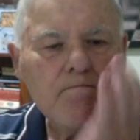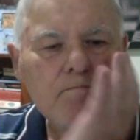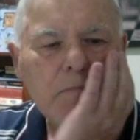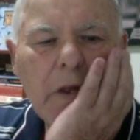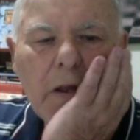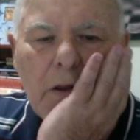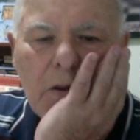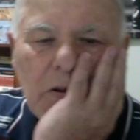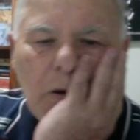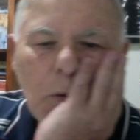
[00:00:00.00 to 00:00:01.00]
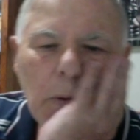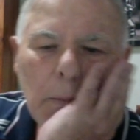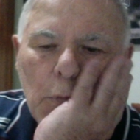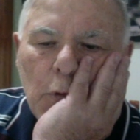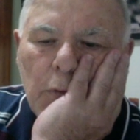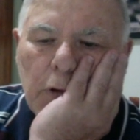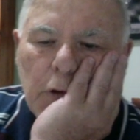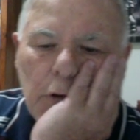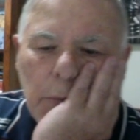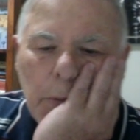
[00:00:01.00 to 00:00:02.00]
Yeah, so one move that could
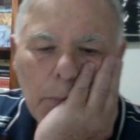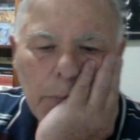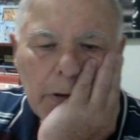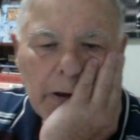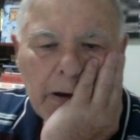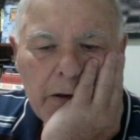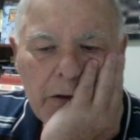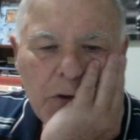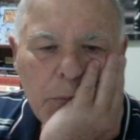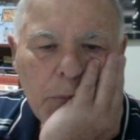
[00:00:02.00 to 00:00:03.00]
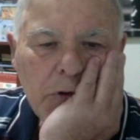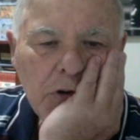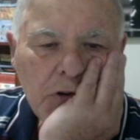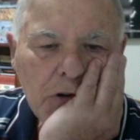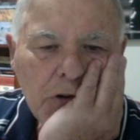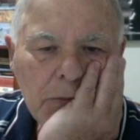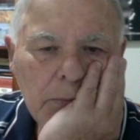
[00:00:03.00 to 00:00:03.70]
have been played in this position